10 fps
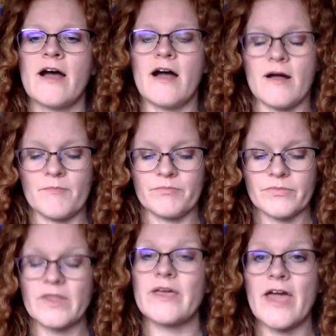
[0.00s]
Um,
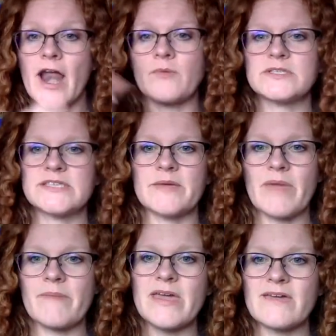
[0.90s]
and I would say
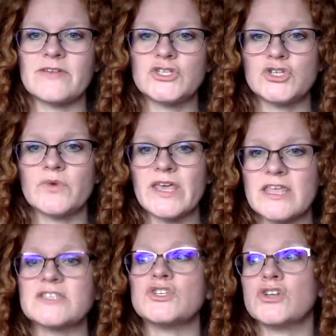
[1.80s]
maybe even doing
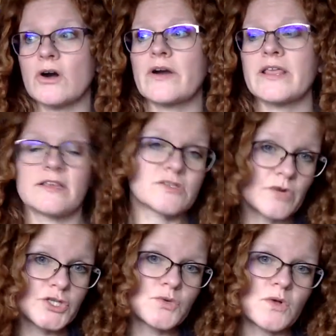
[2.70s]
this during this
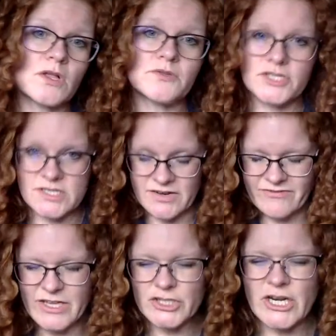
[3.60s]
ritual, just
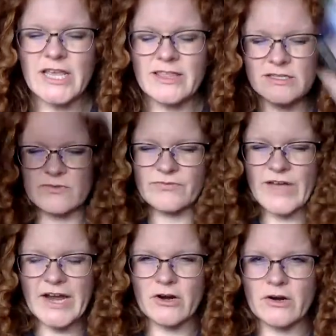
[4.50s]
envisioning this
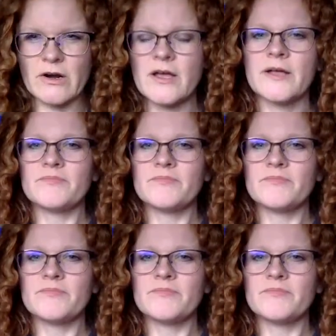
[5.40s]
fire,